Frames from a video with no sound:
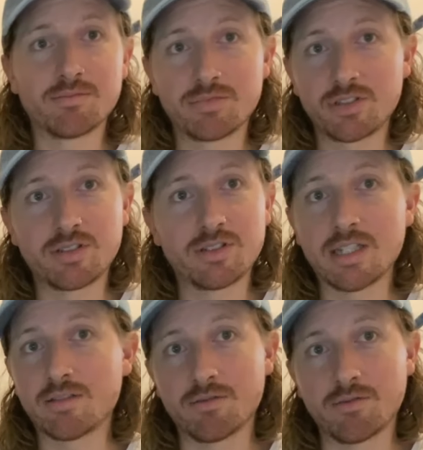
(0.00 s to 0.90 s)

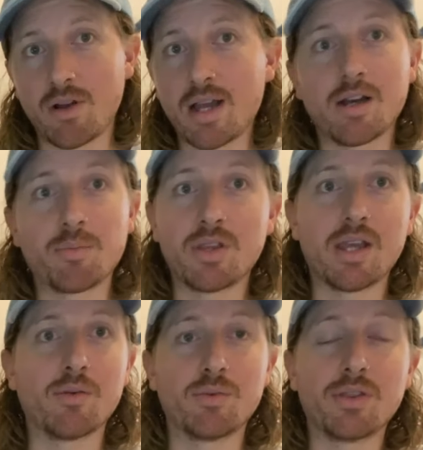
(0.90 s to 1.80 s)
sit right up
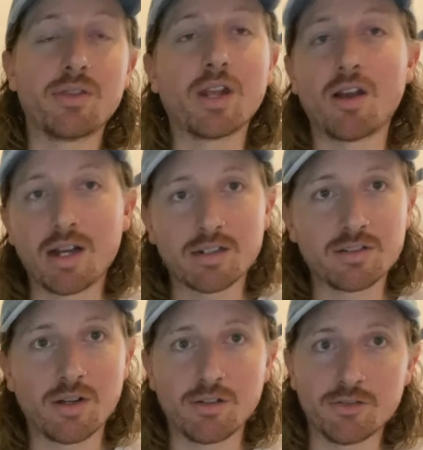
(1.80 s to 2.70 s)
there with the
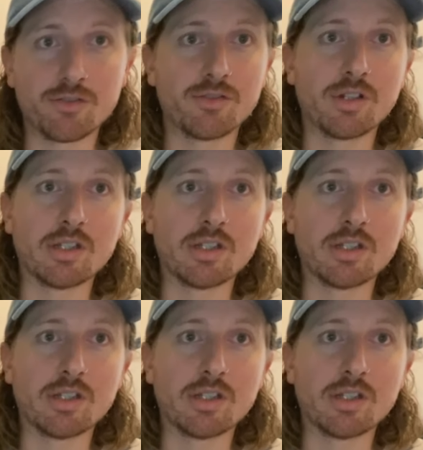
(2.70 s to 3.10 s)
likes of,